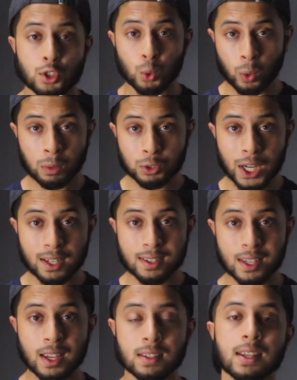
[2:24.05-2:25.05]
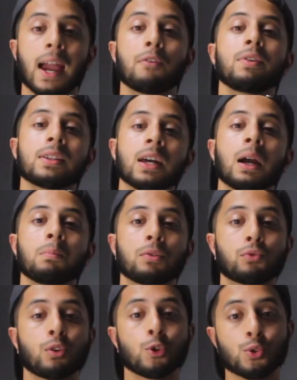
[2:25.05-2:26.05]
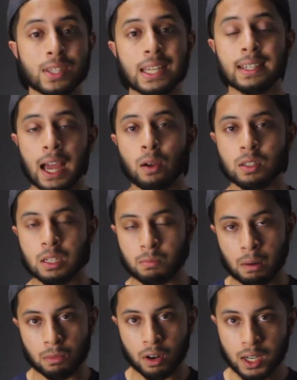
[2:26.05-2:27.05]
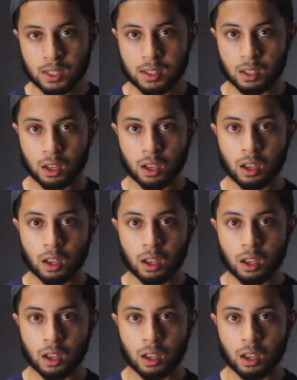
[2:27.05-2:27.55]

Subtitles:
So what I'm trying to say is, every time before you sit down to memorize,